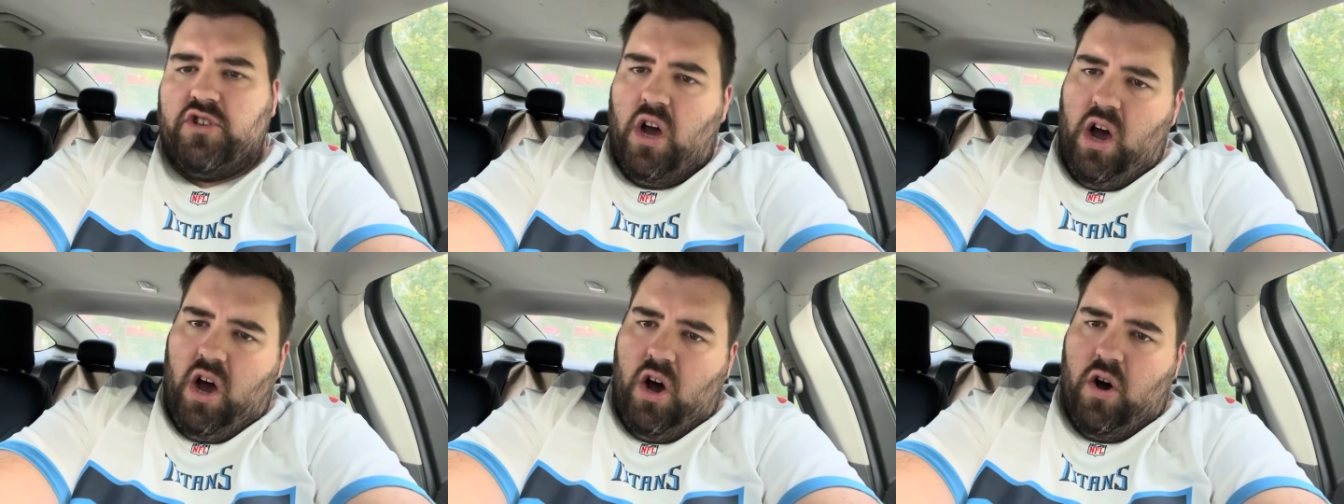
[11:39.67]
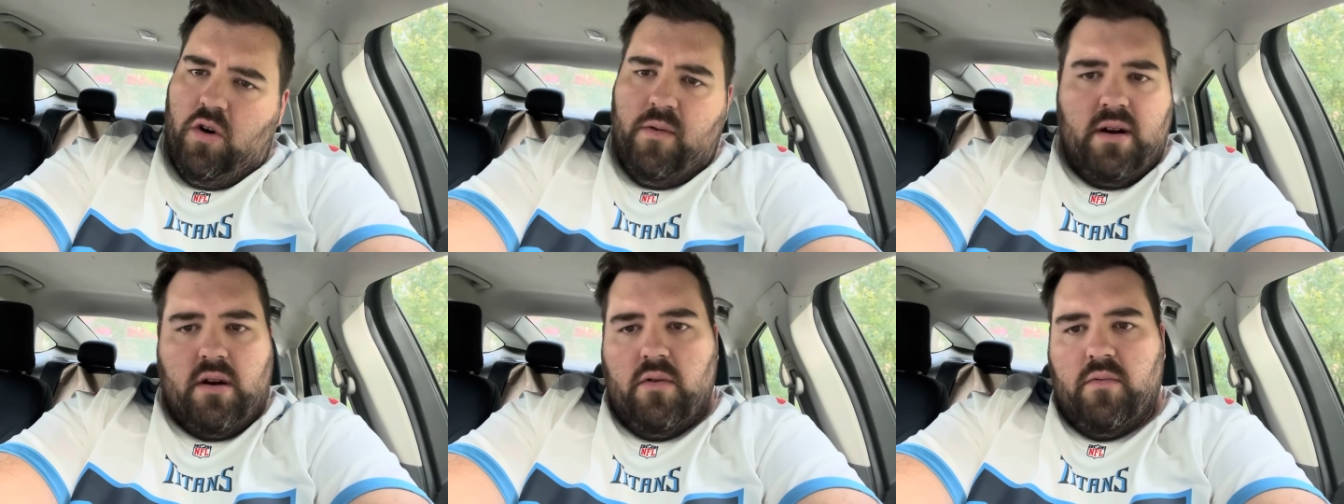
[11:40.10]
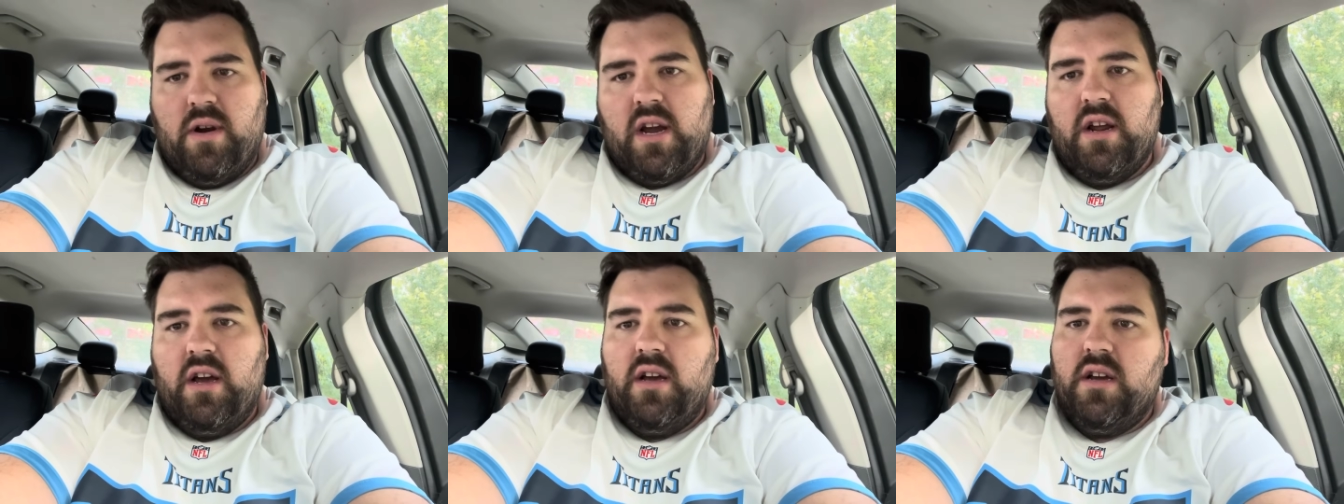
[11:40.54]
Oh, we're we're
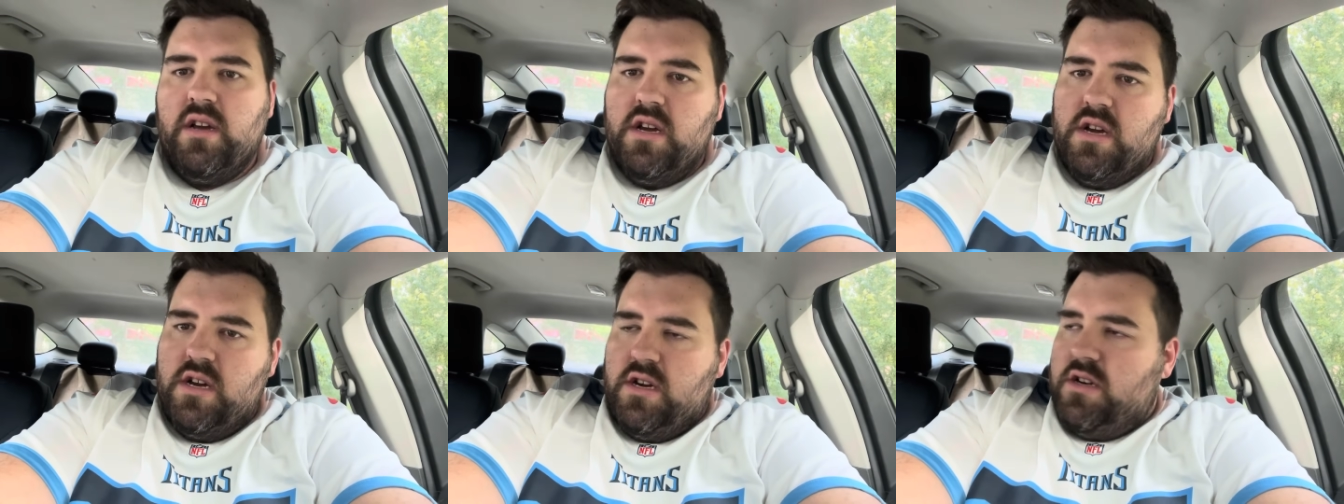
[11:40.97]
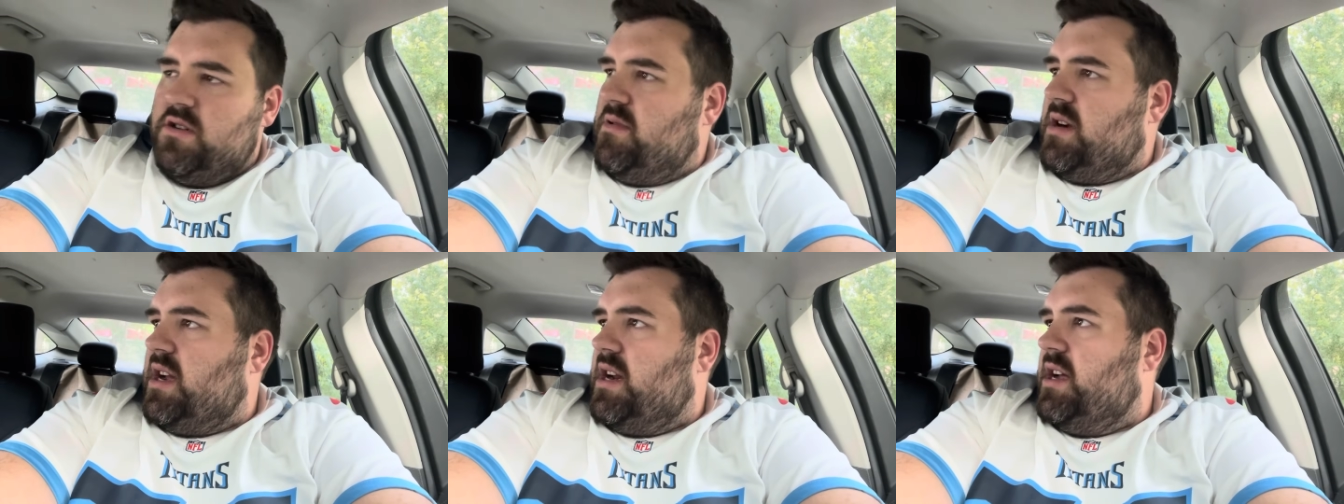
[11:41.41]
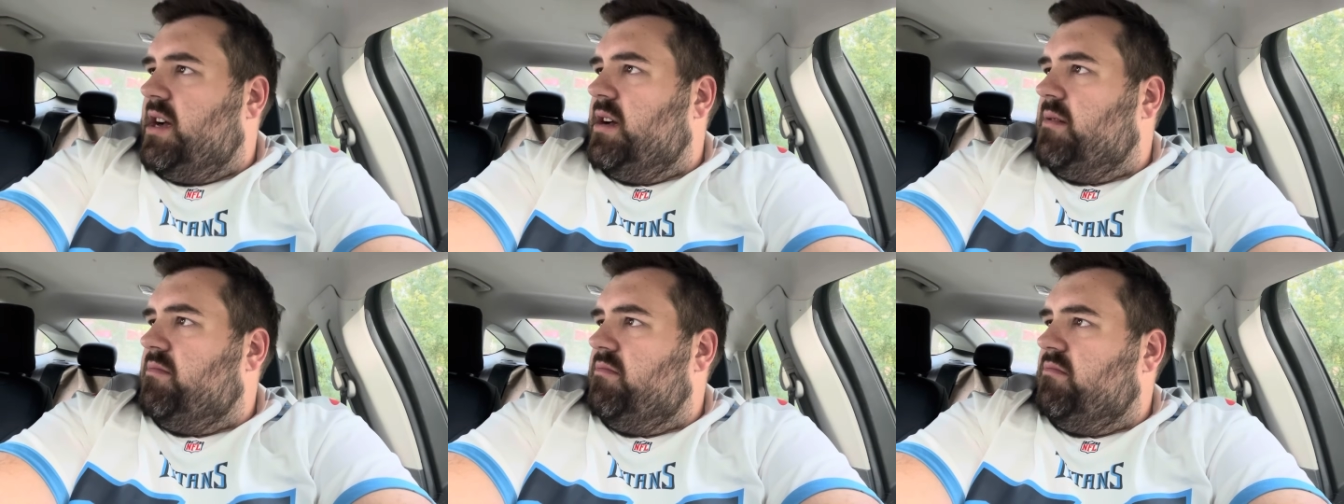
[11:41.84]
gonna we're
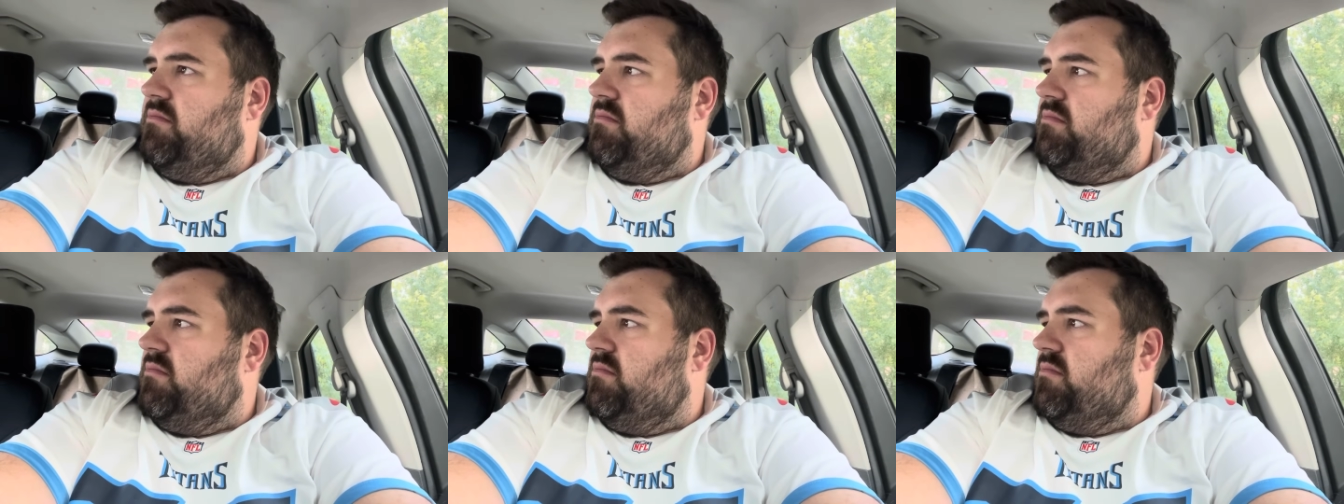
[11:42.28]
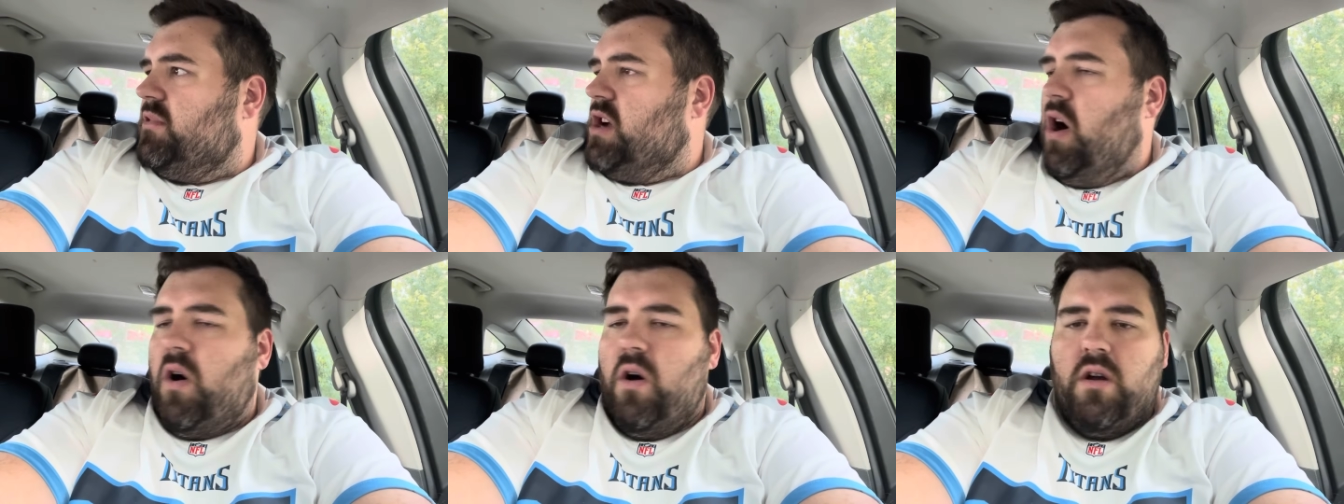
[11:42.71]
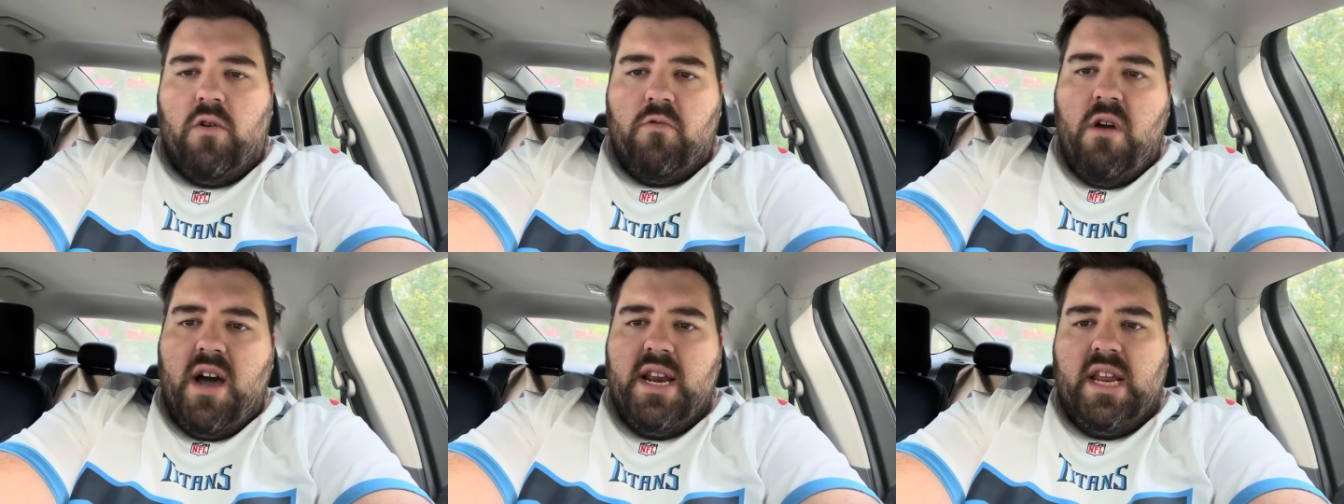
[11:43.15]
gonna go on a
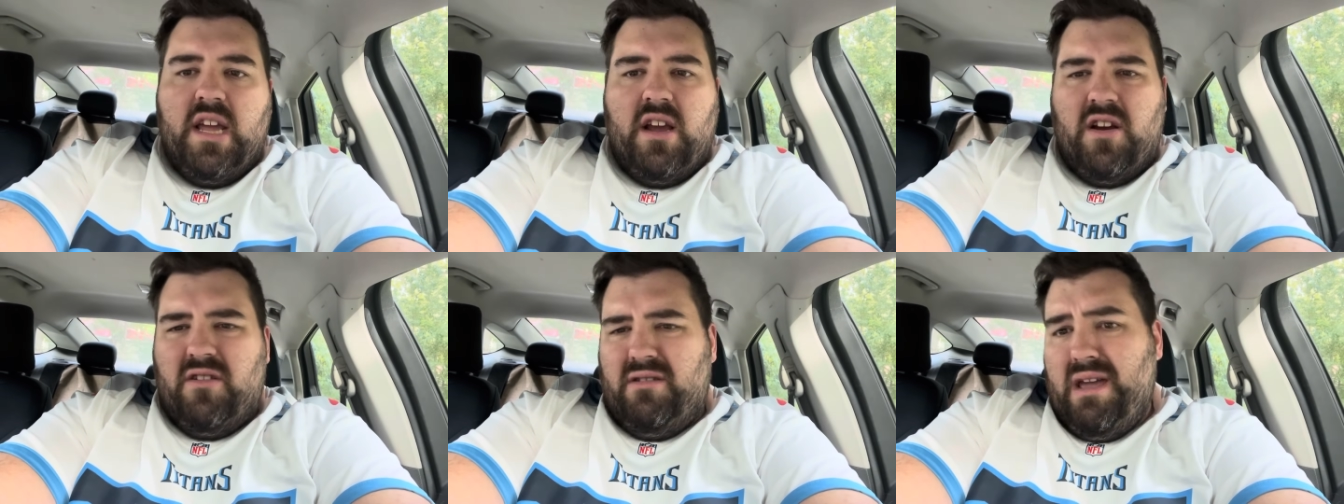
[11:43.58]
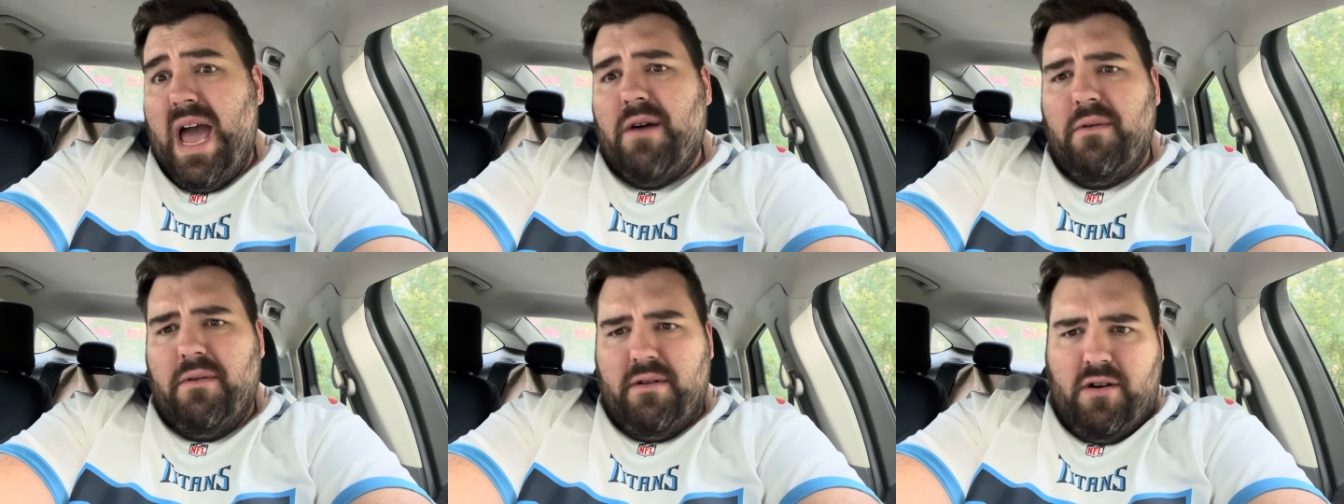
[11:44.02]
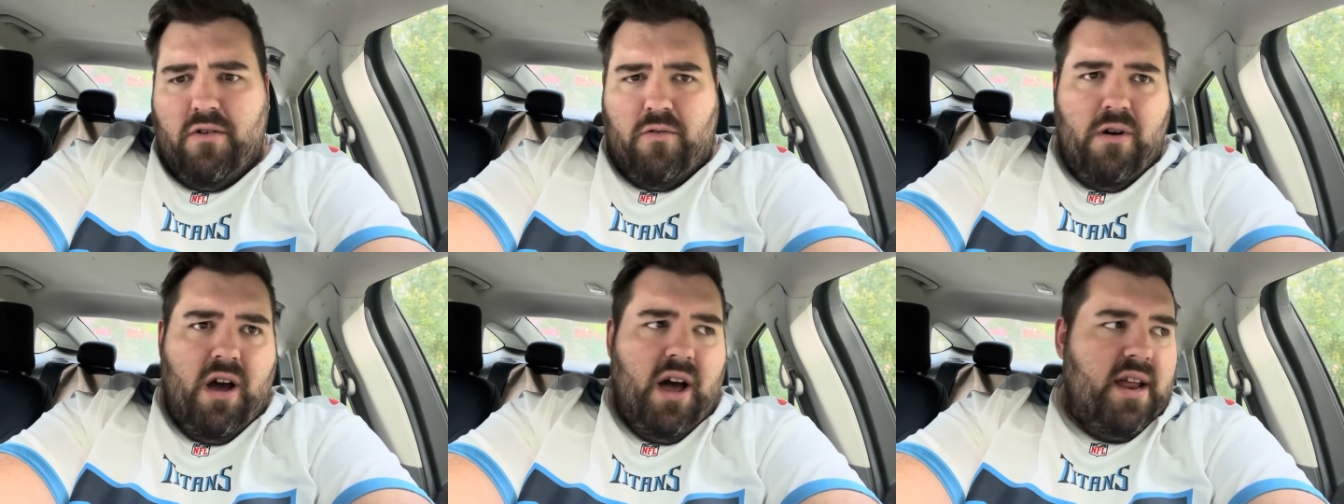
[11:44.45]
run here. Yeah, we're on a
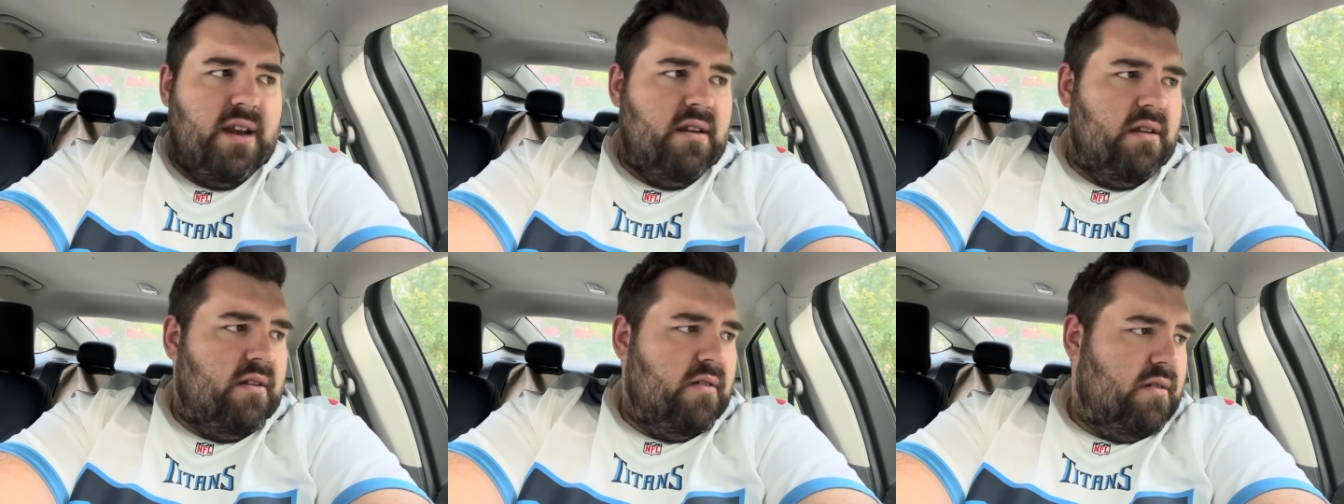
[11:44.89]
run.